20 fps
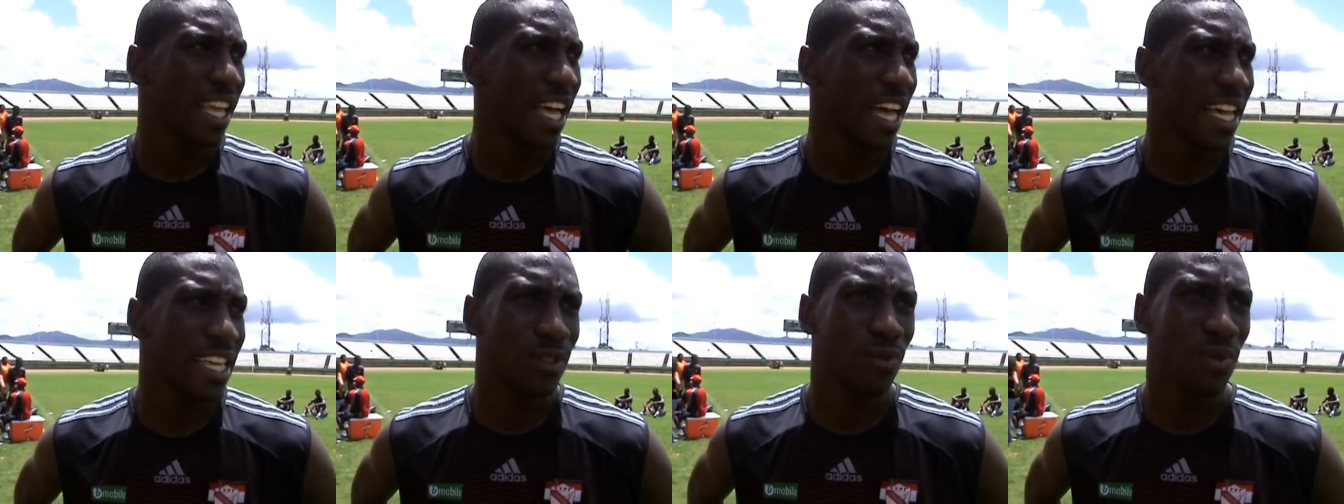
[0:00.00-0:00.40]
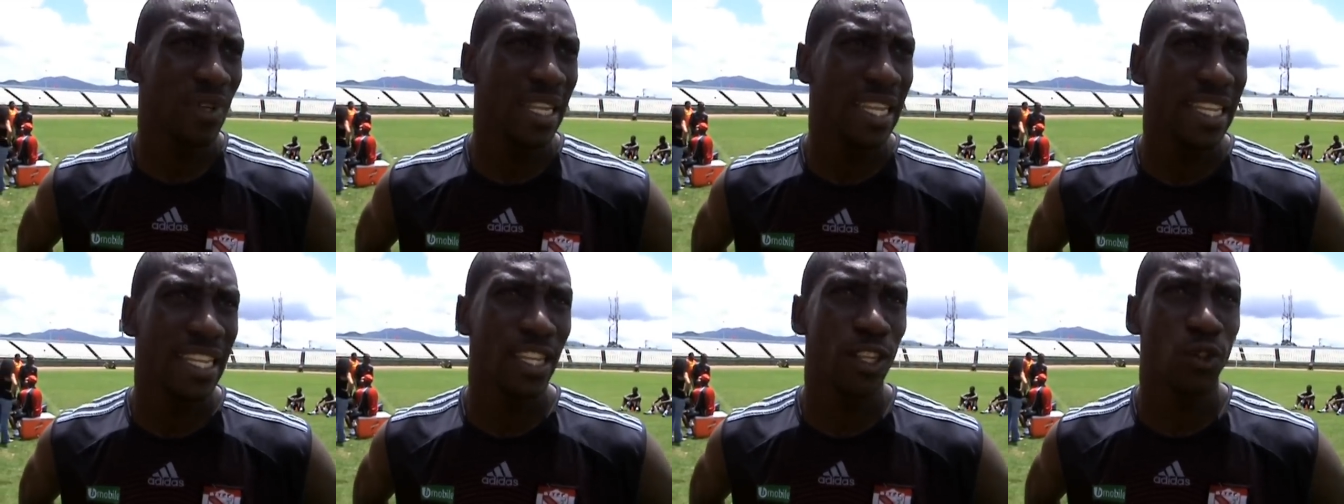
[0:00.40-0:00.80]
as we
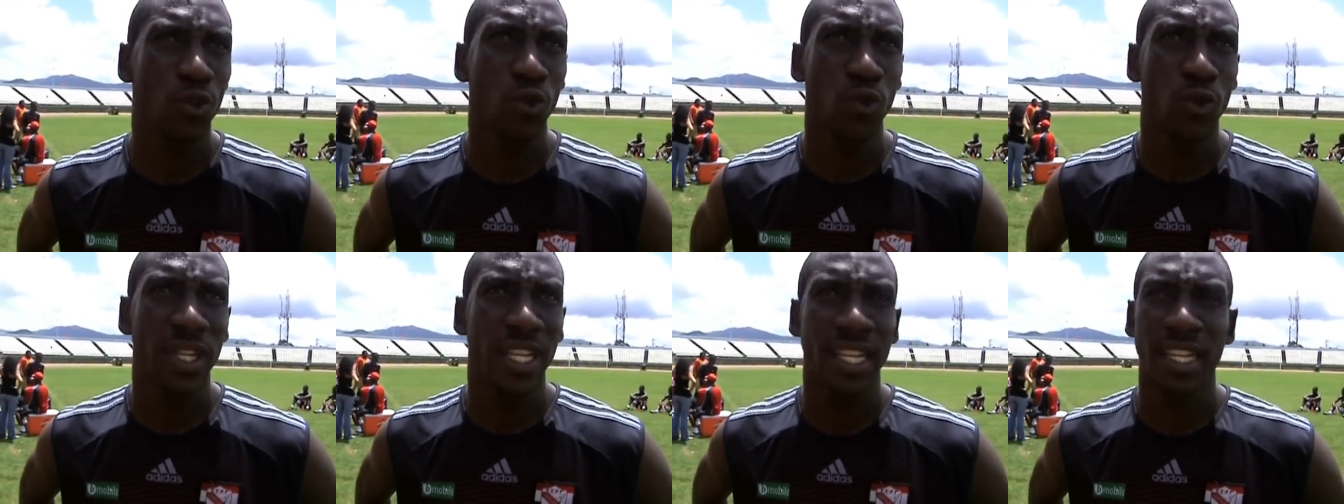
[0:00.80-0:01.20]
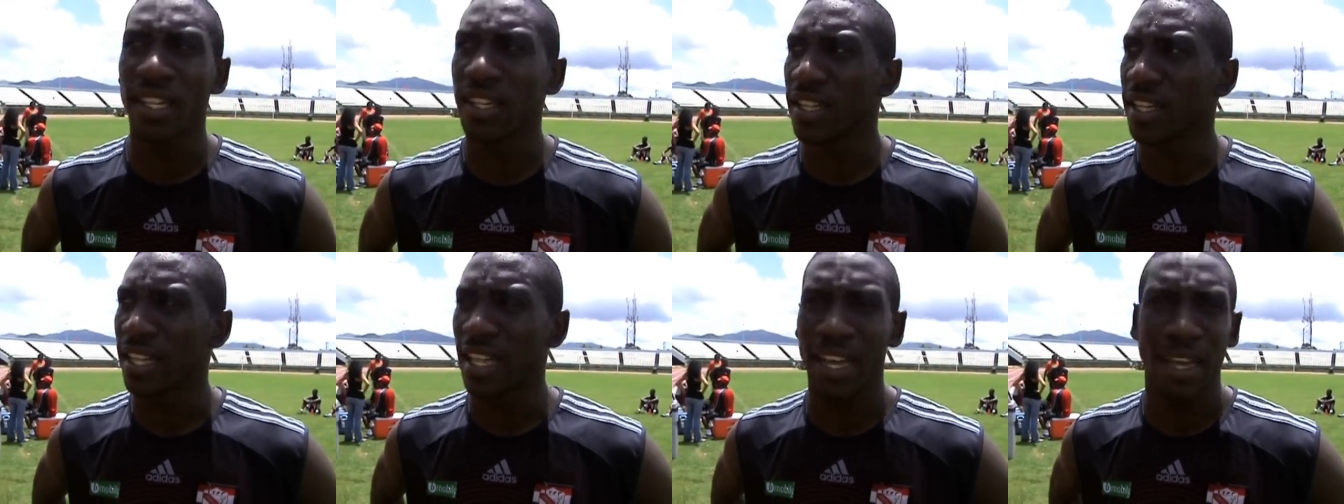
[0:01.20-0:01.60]
leading 2-0
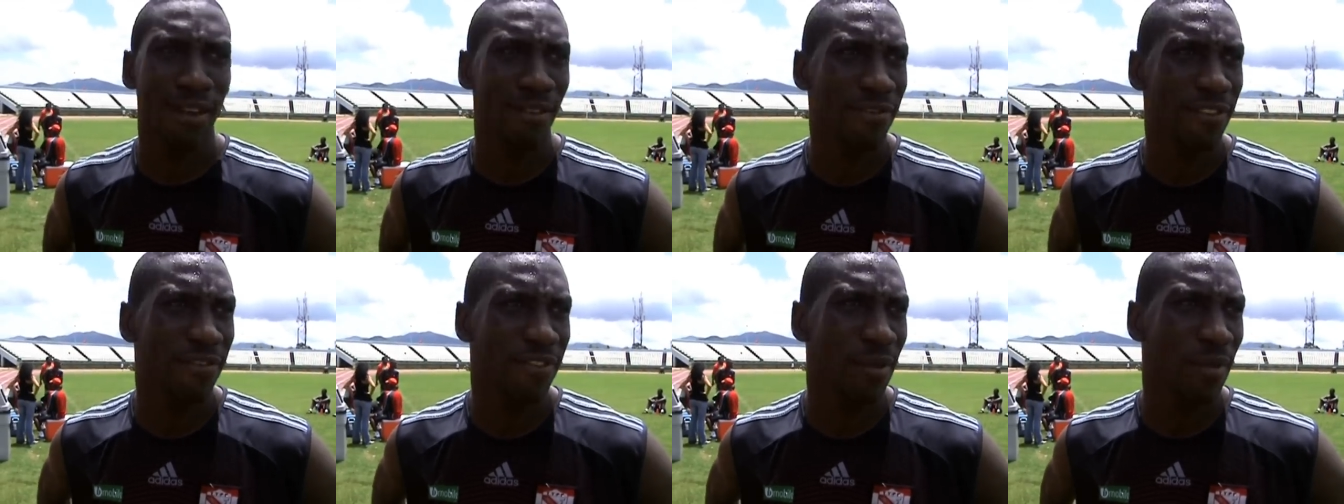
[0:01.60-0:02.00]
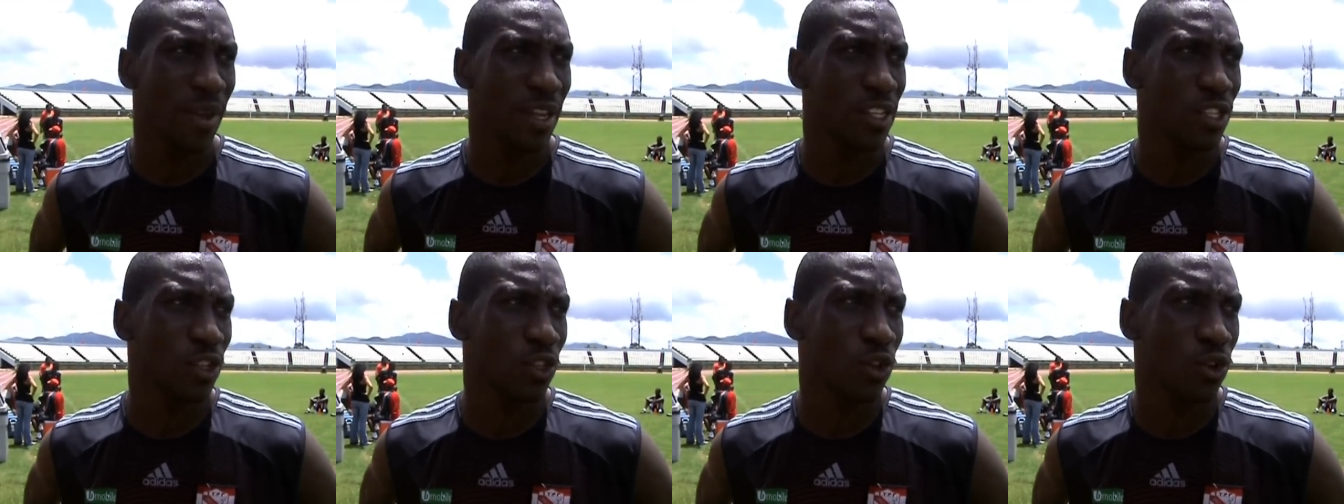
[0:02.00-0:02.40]
uh, 50
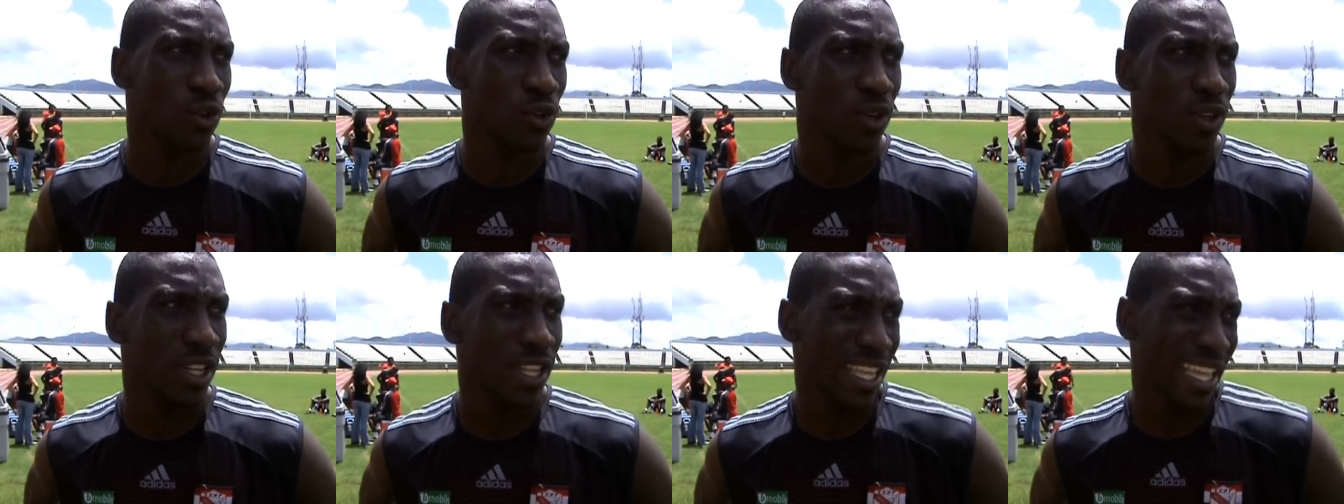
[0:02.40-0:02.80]
minutes ago,